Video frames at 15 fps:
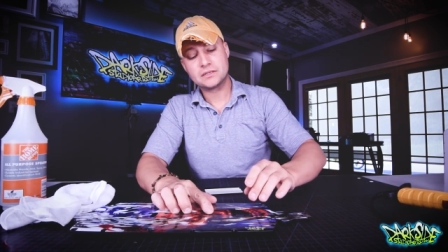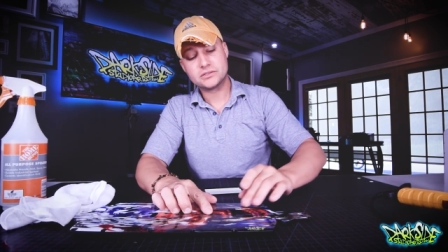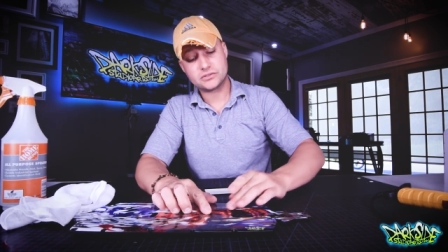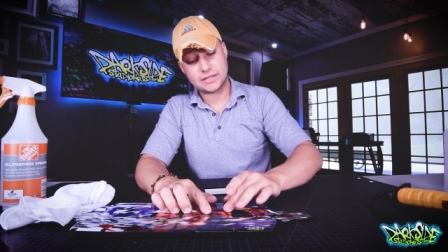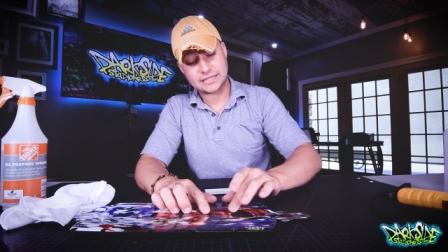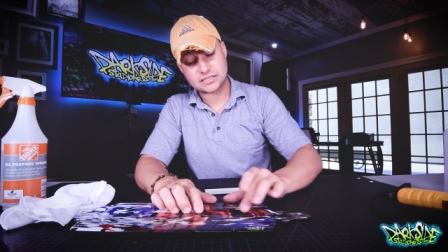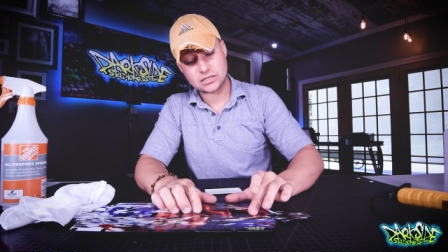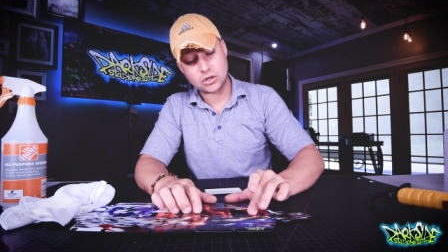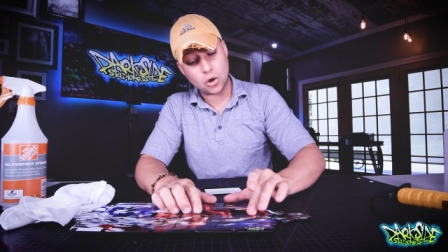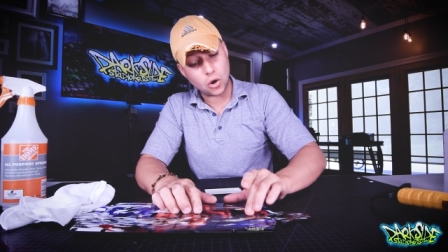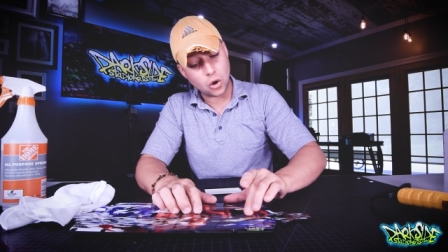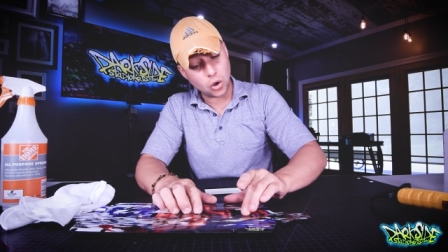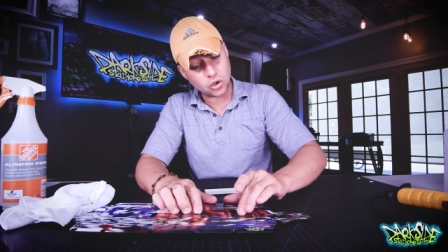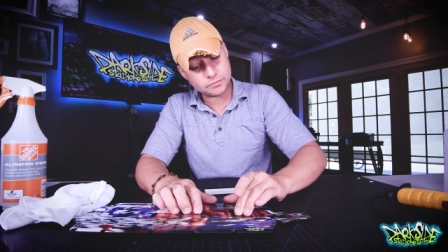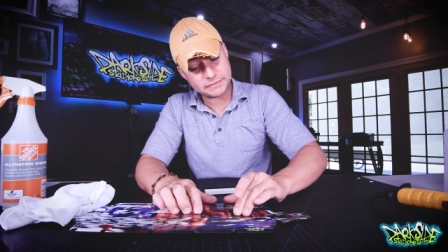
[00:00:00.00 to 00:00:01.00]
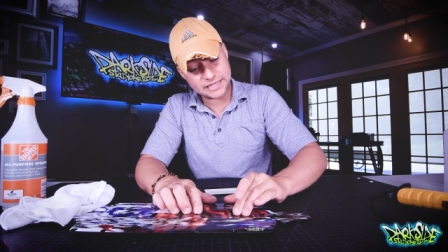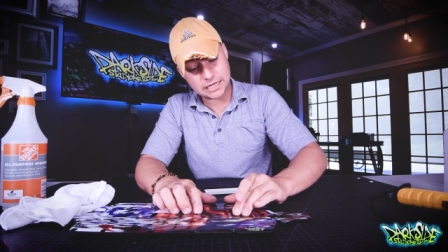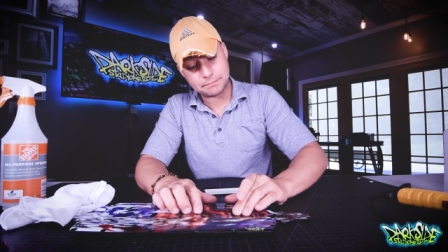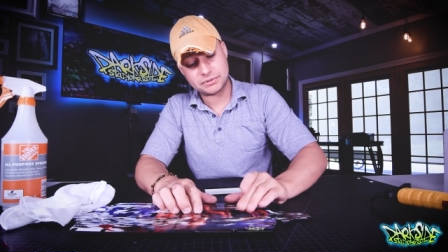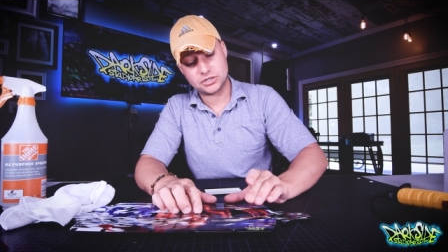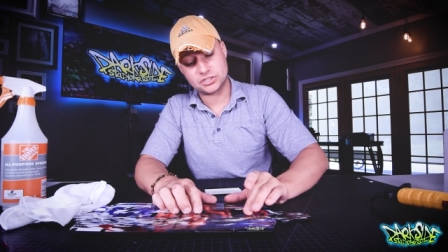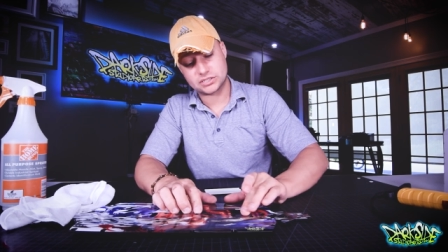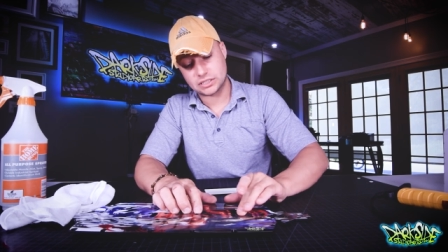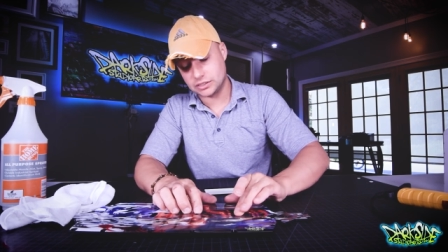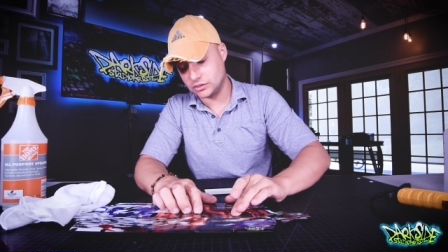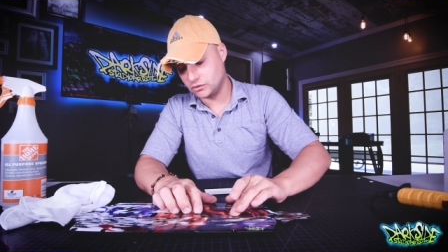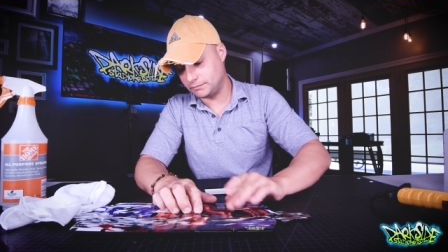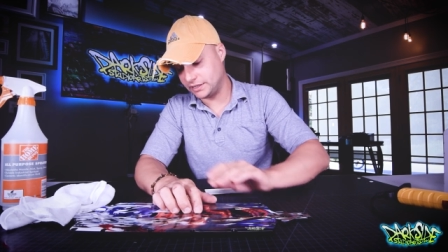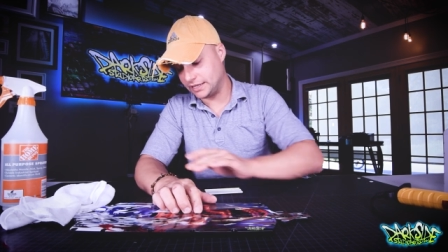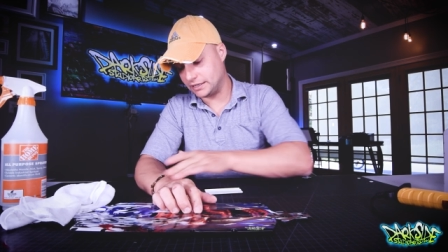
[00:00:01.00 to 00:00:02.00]
So that's gonna hold me up here just a
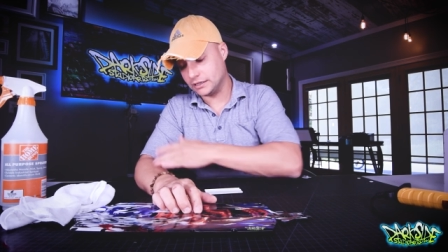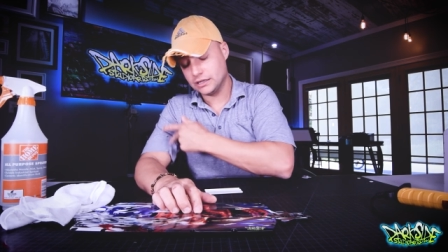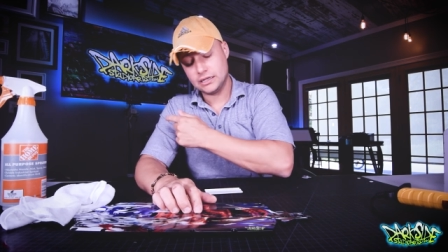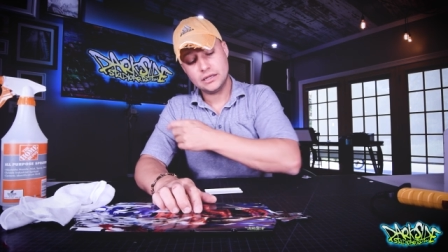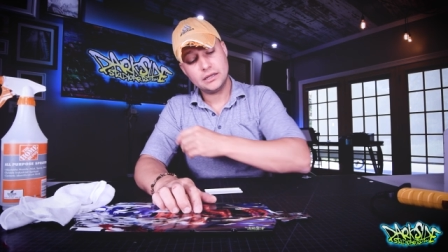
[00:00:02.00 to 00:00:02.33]
little bit.